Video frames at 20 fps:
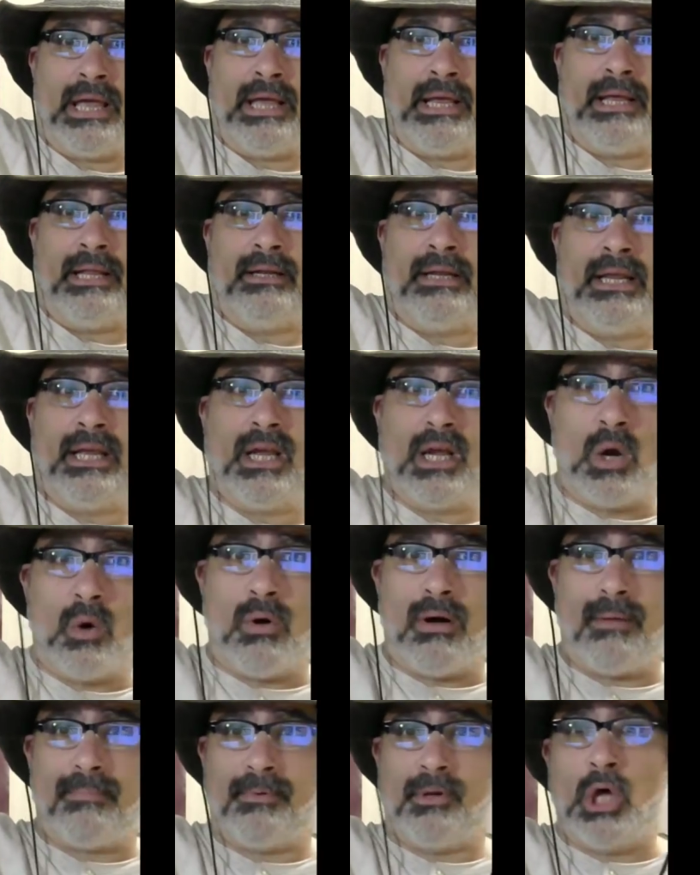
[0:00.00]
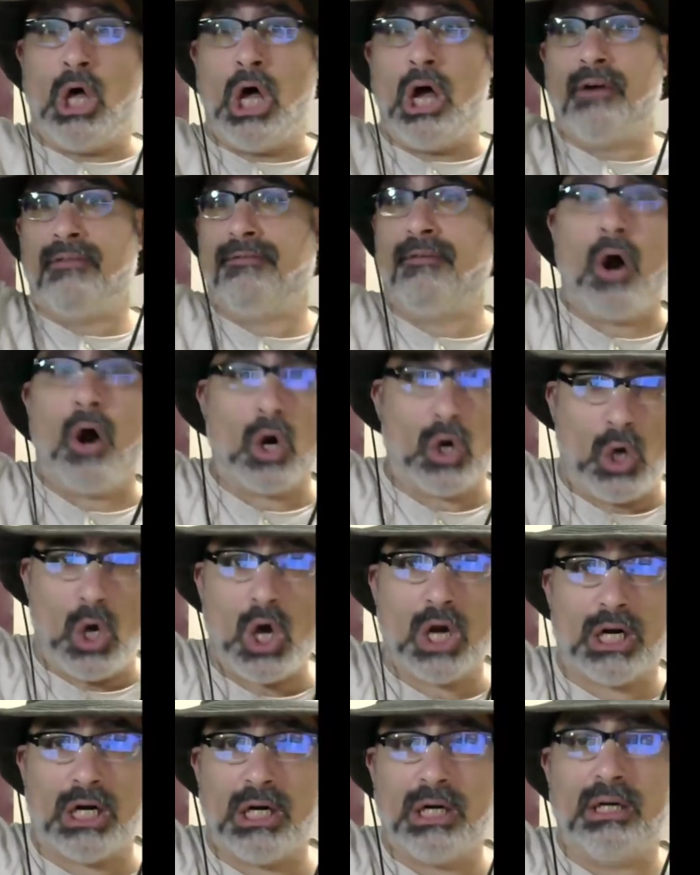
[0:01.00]
It can go up far
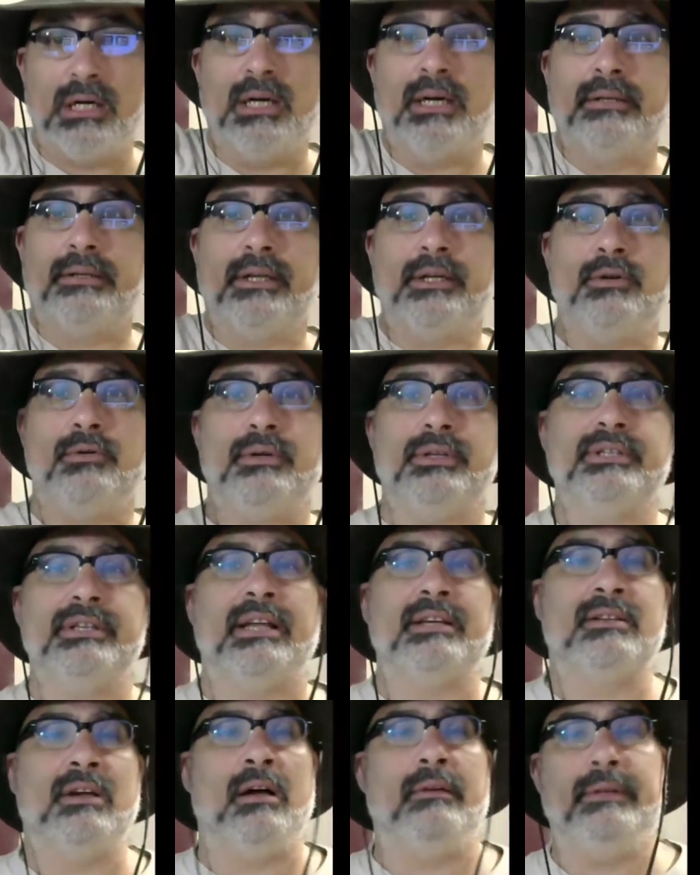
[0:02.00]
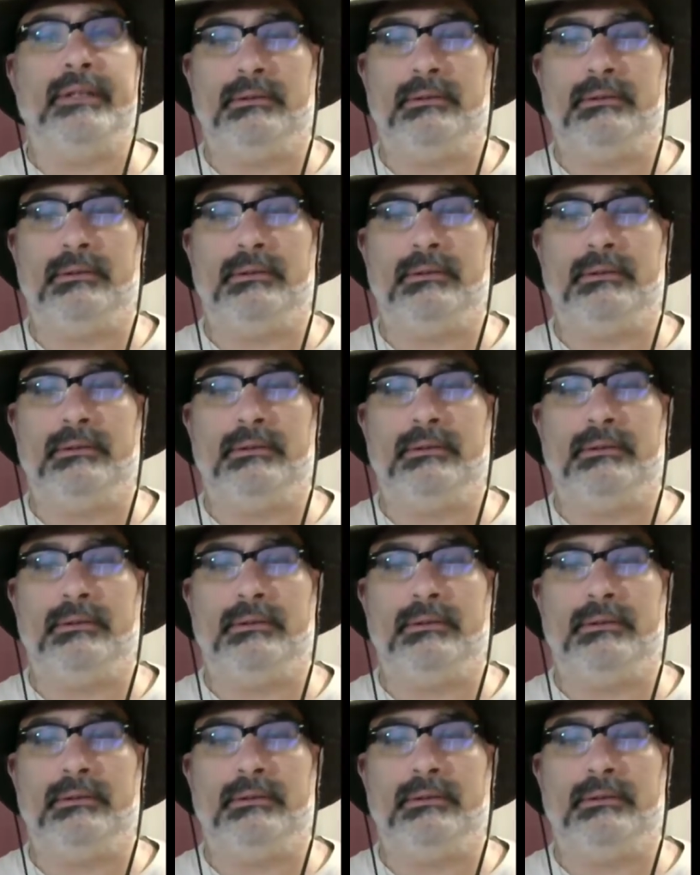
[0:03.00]
longer than you can stay solvent.